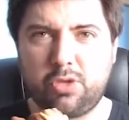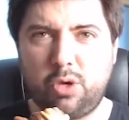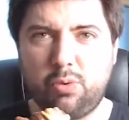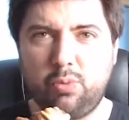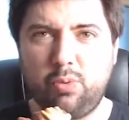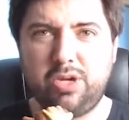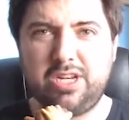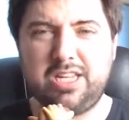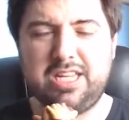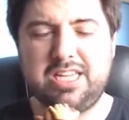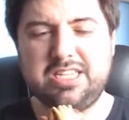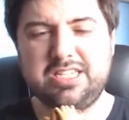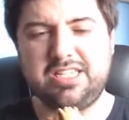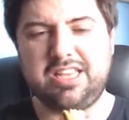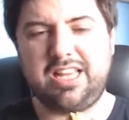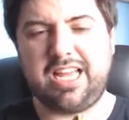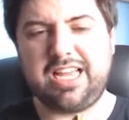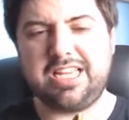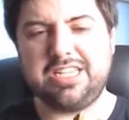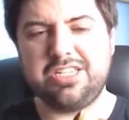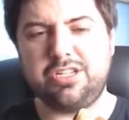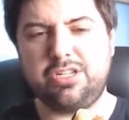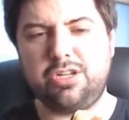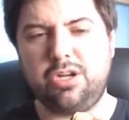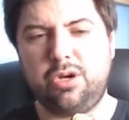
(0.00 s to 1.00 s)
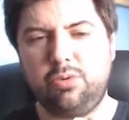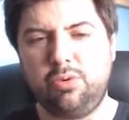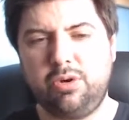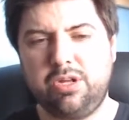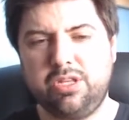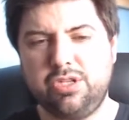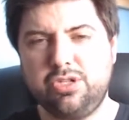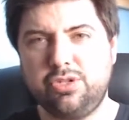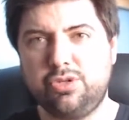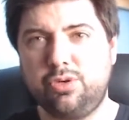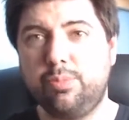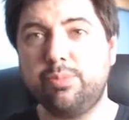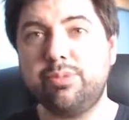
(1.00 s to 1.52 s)
one of these laser dot
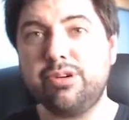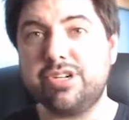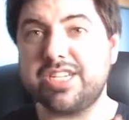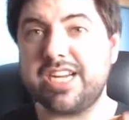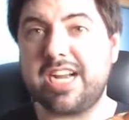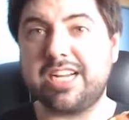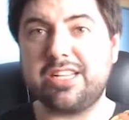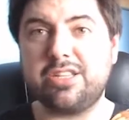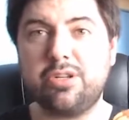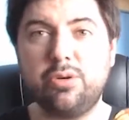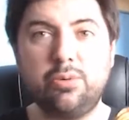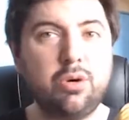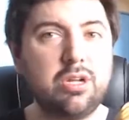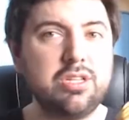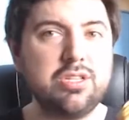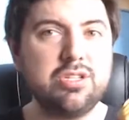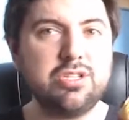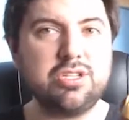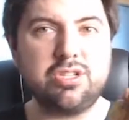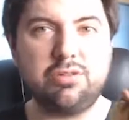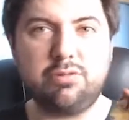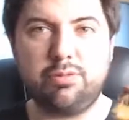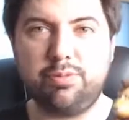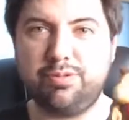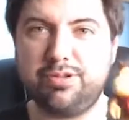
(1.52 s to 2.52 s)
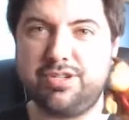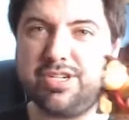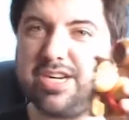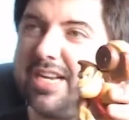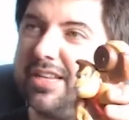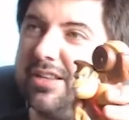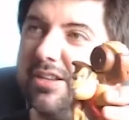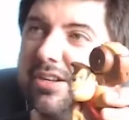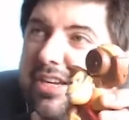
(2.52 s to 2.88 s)
ones or projector ones that will project